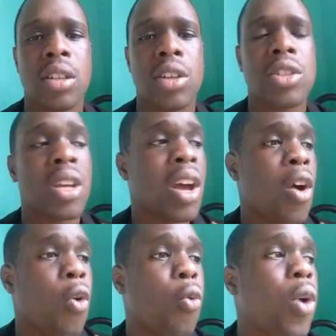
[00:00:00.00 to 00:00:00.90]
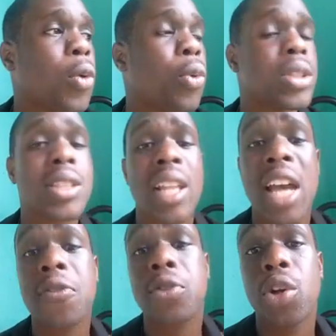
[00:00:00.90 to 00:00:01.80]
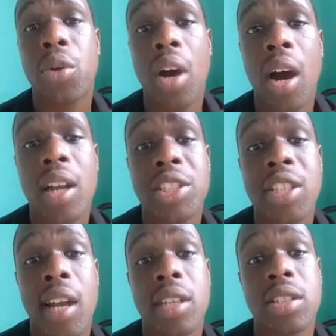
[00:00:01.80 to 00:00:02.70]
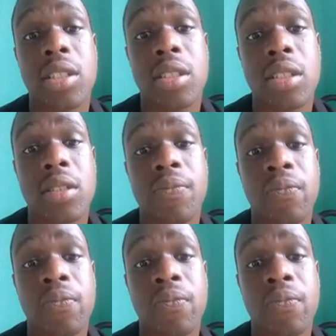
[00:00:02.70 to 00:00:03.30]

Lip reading: Because what's life without all the challenges?